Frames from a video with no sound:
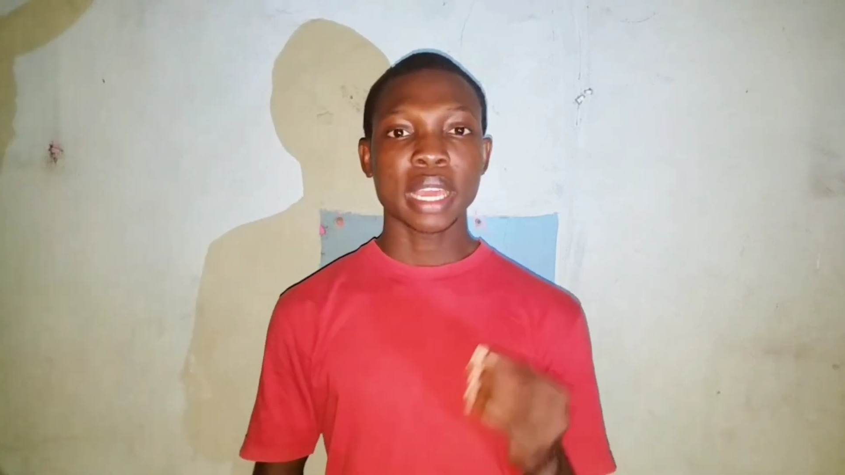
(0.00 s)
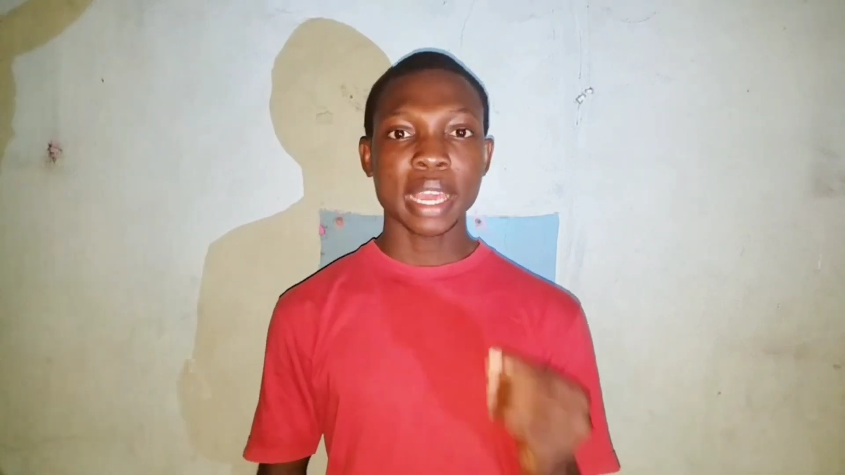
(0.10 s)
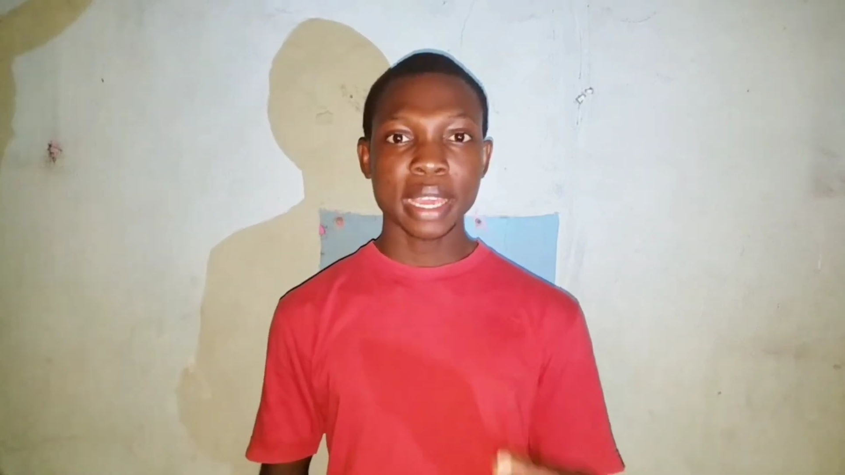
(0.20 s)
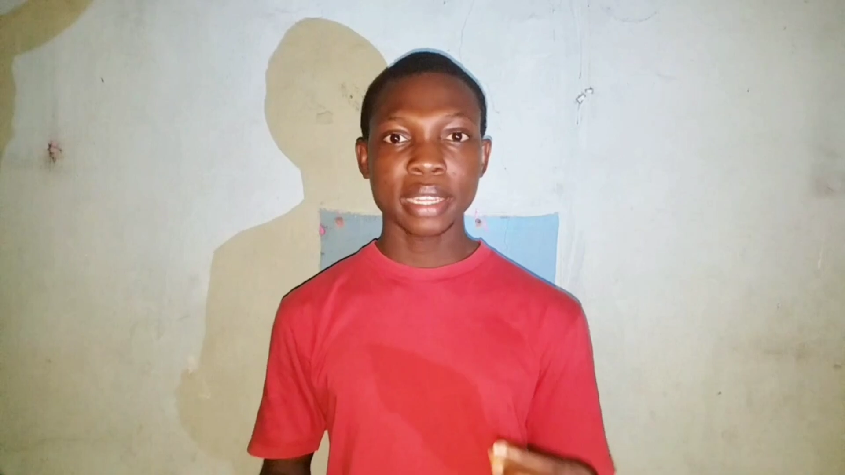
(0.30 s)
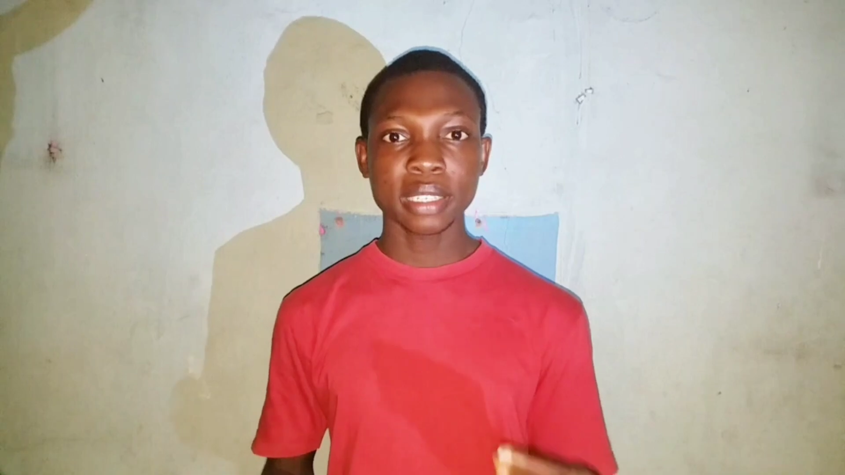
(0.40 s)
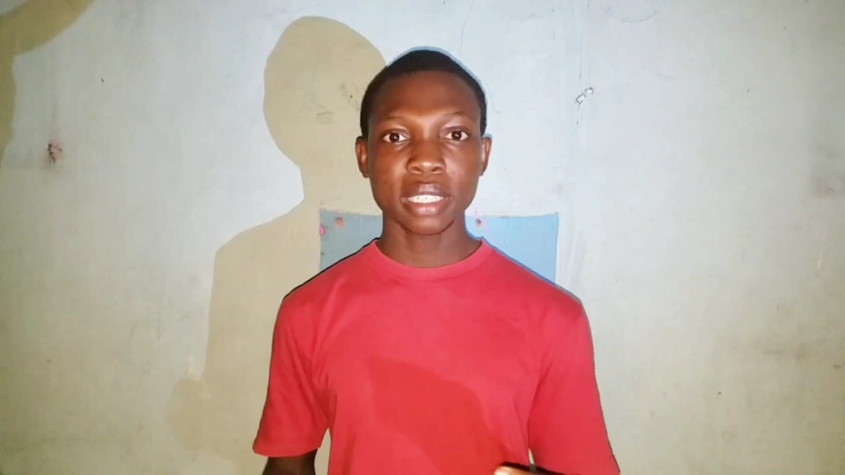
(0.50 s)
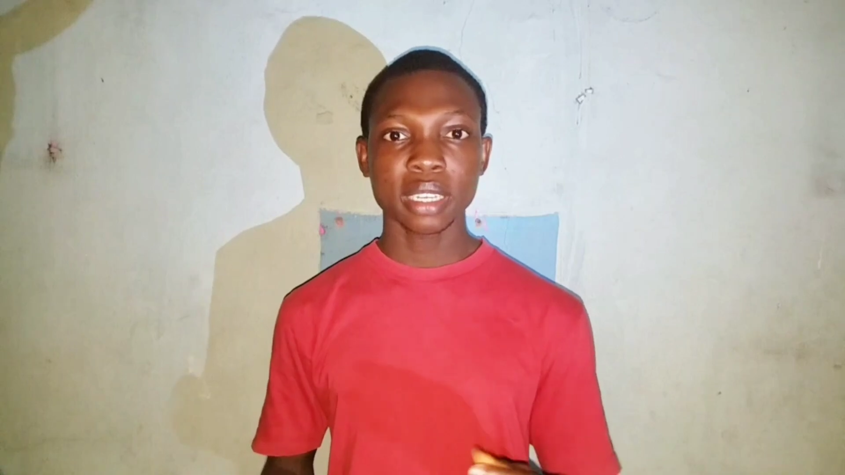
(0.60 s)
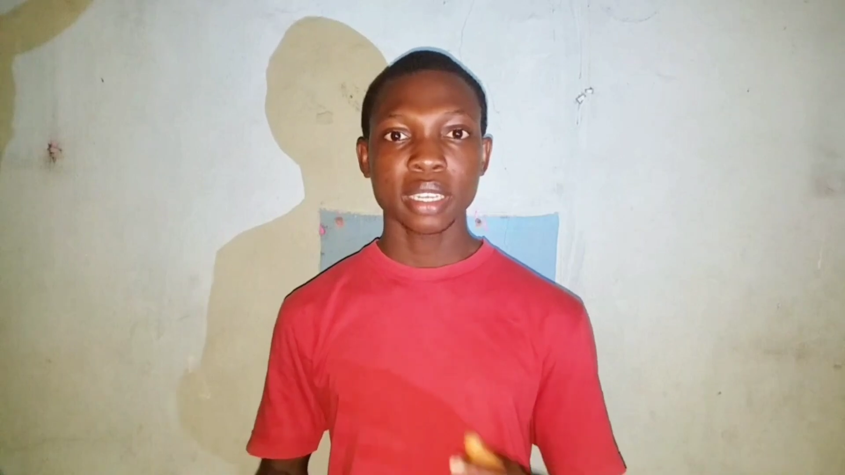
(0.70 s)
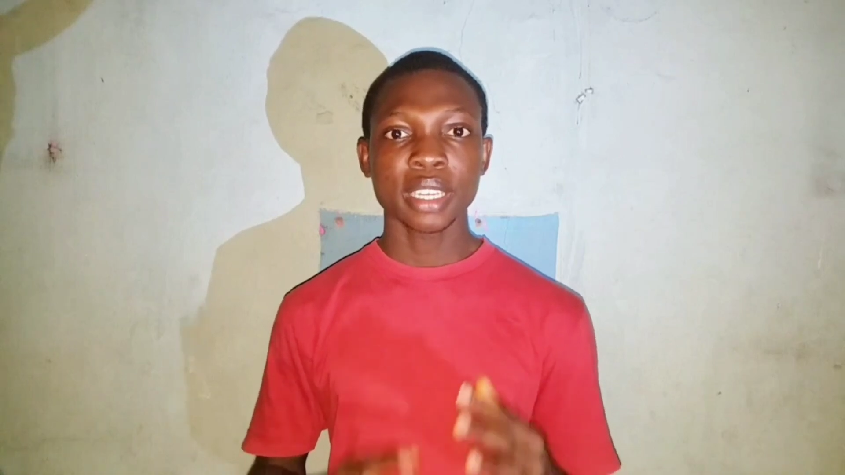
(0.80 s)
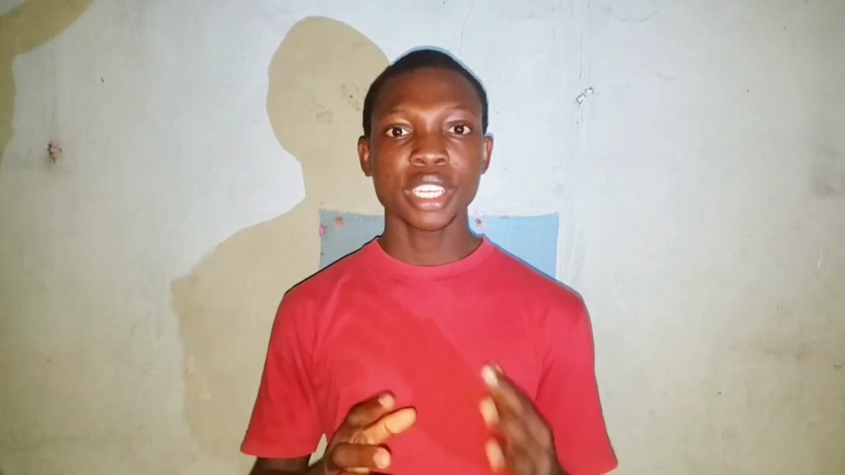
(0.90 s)
And
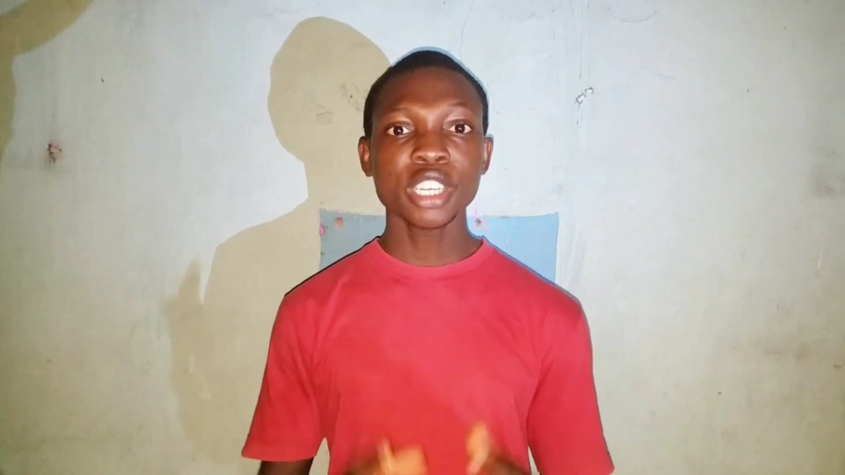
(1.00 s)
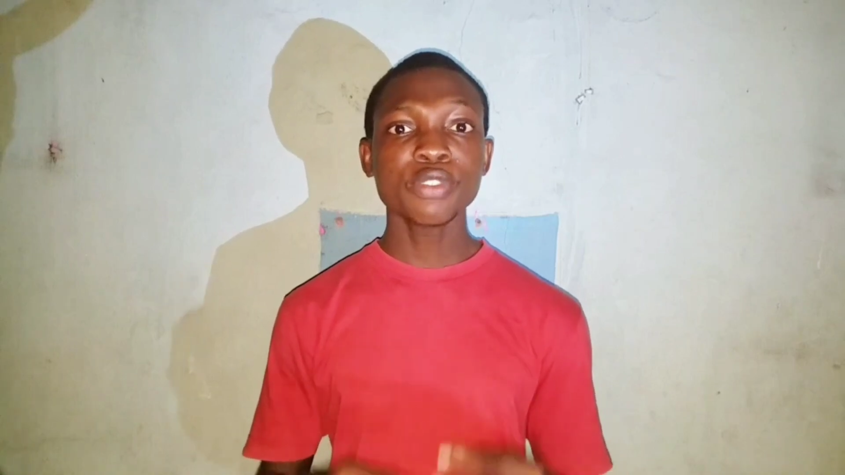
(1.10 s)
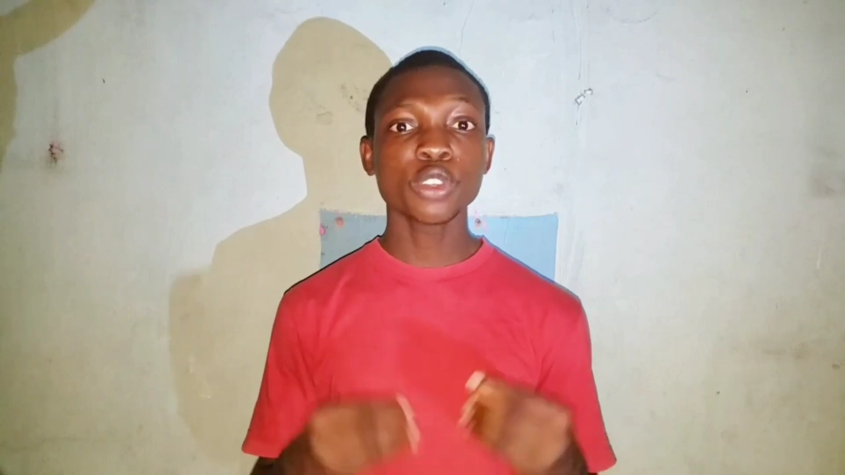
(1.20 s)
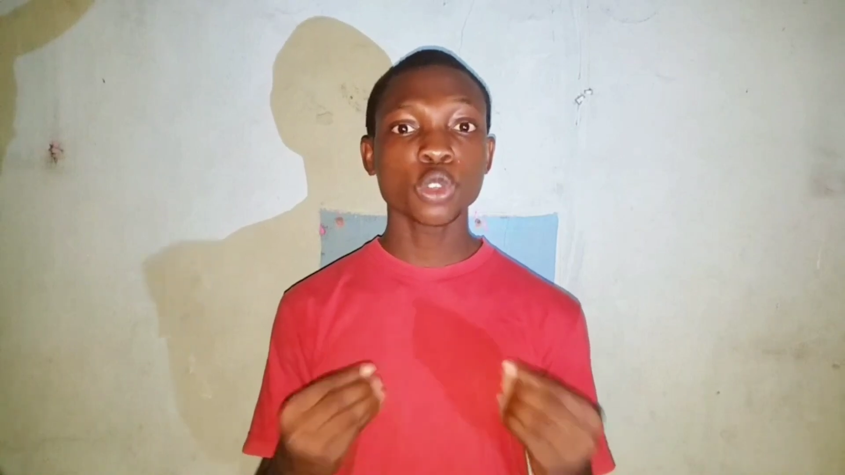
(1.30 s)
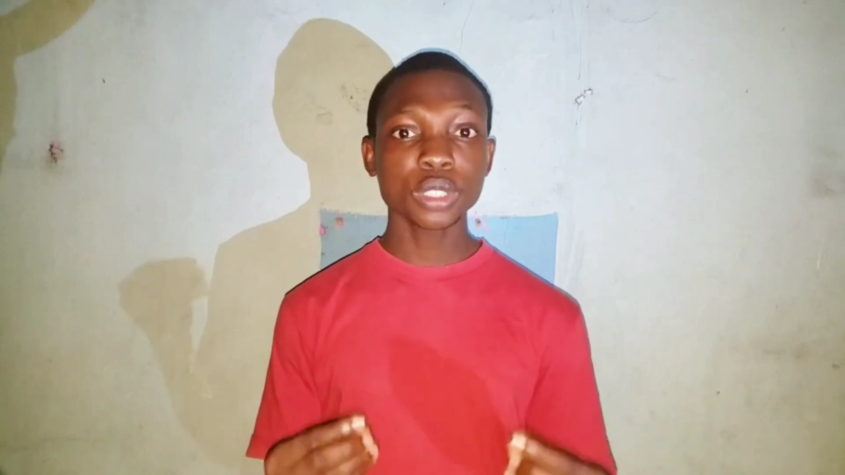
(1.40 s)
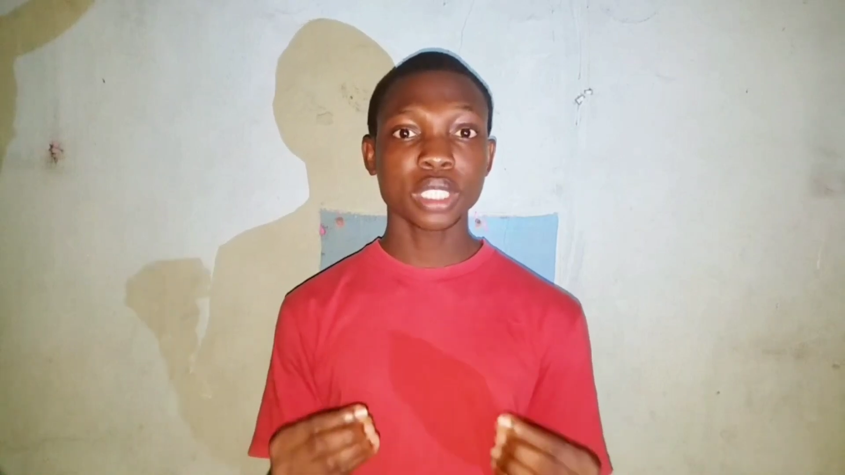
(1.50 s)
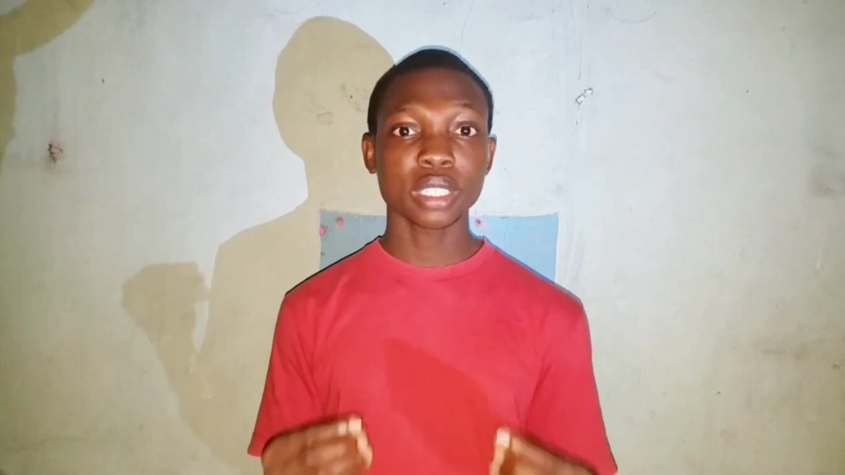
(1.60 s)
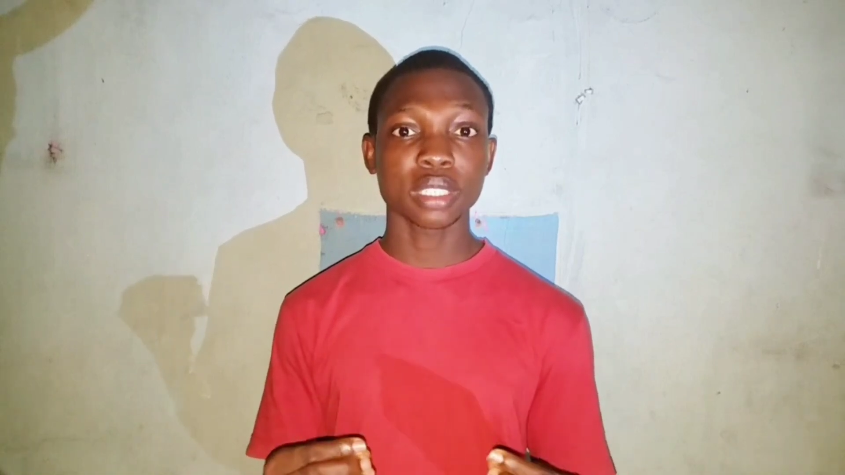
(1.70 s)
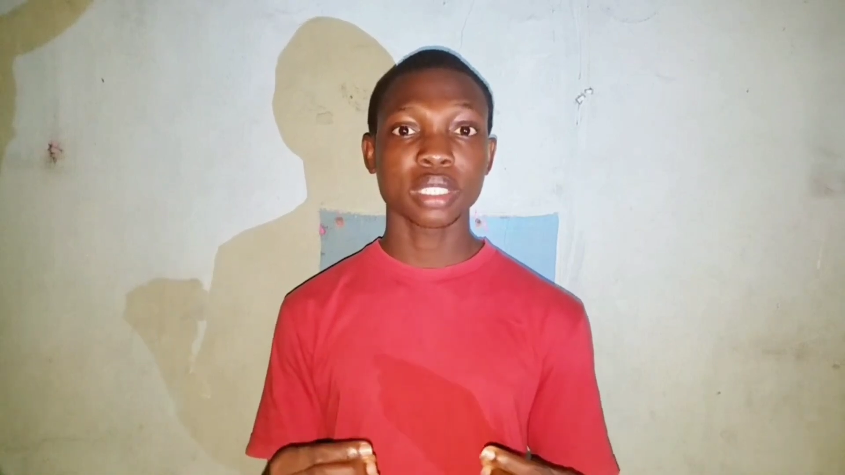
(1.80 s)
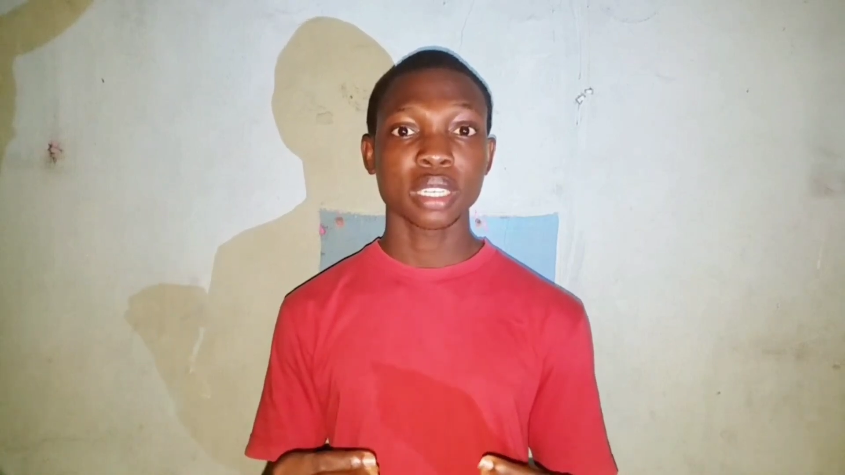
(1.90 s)
if you
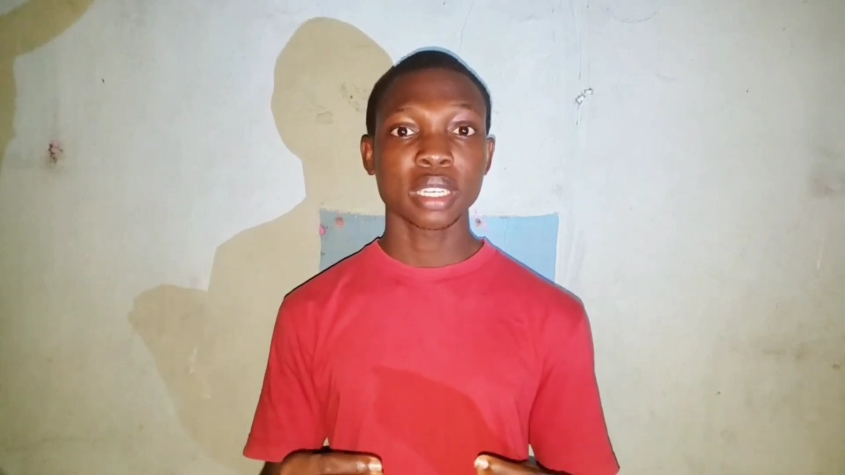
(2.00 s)
notice